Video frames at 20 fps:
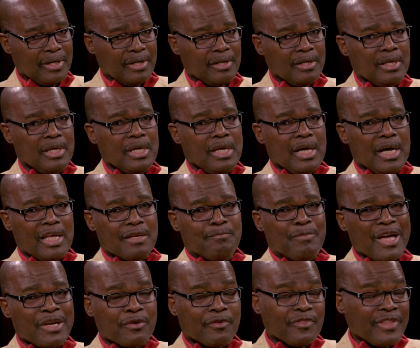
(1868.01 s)
Mm -hmm. And
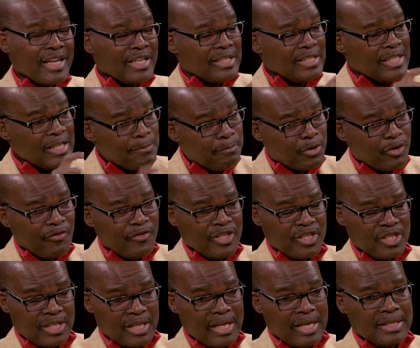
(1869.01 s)
part of that
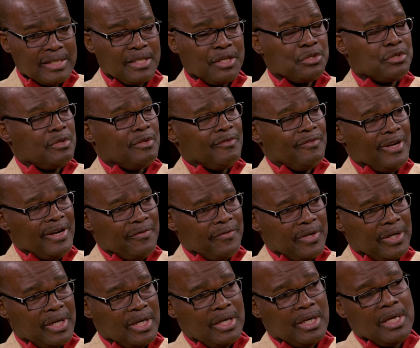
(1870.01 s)
deprovincialization of
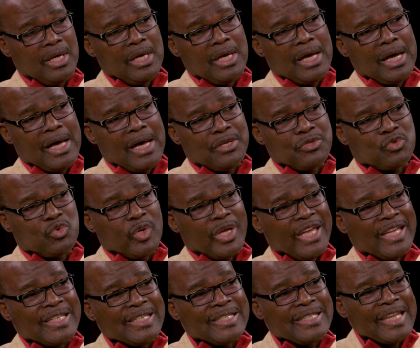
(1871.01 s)
Africa mm. has to
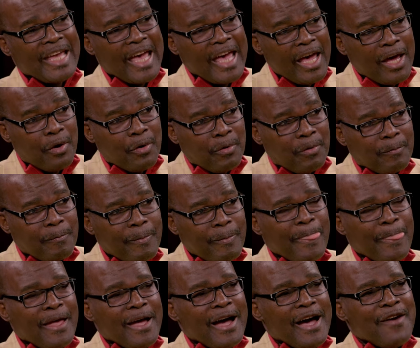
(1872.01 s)
entail
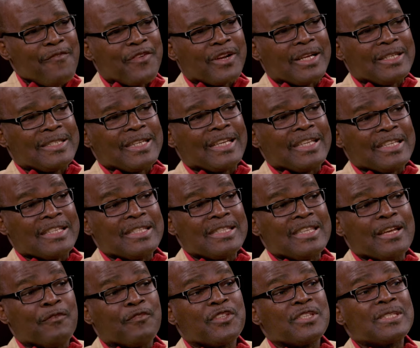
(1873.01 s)
Africa taking
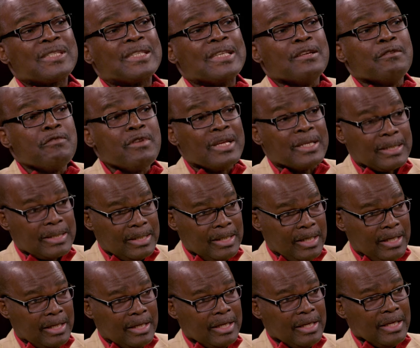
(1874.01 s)
itself seriously
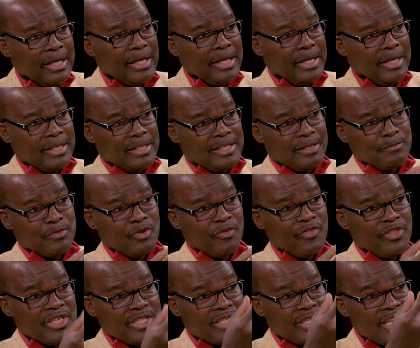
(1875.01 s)
mm. in terms of
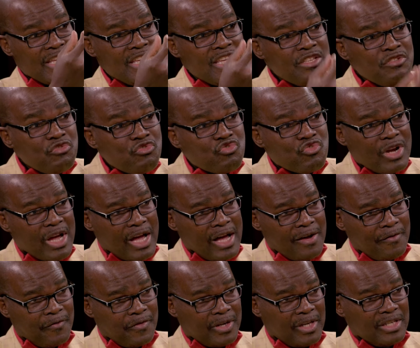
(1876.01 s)
these intra
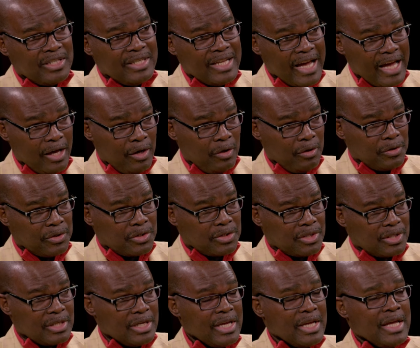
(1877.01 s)
African
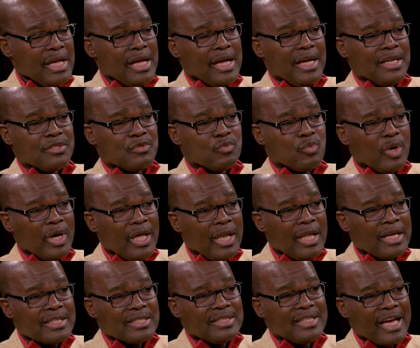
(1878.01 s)
dialogues. -hmm as well
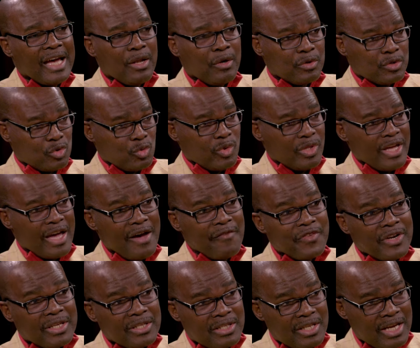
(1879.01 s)
as dialogues with the
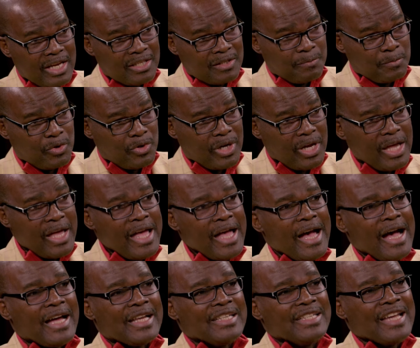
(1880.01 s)
African diaspora
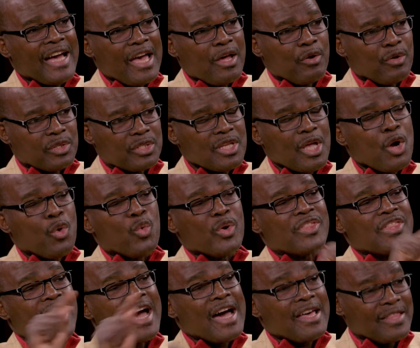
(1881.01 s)
and dialogues with
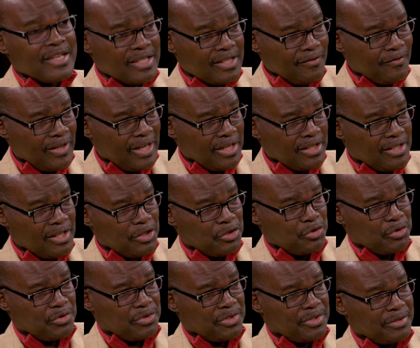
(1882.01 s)
other
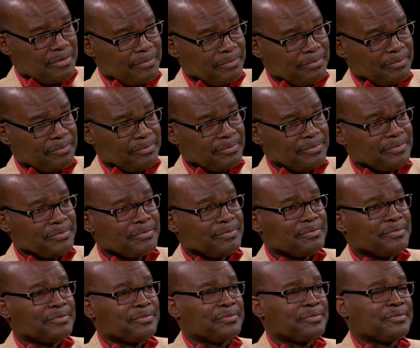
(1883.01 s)
civilizations.
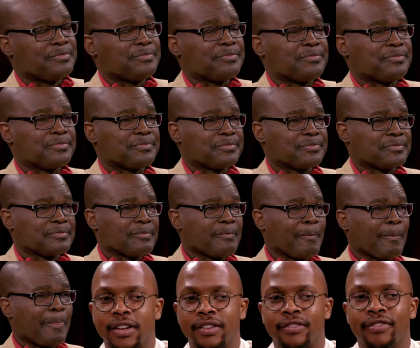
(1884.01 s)
I'm going to
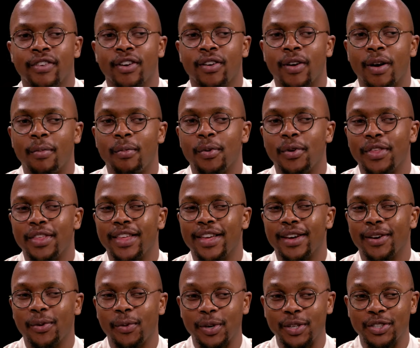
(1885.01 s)
follow up with a
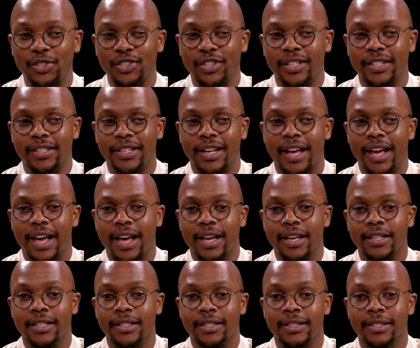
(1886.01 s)
question
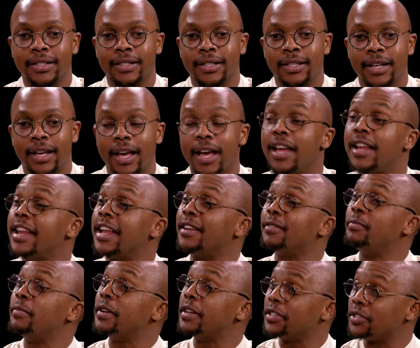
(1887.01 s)
as an
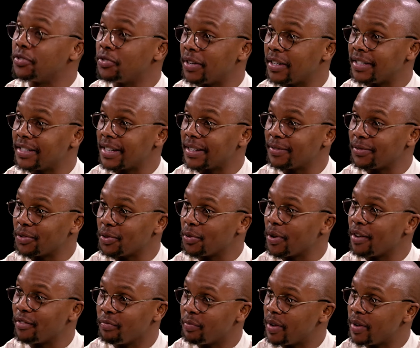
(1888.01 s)
administrator. You mm -hmm. have mm-hmm.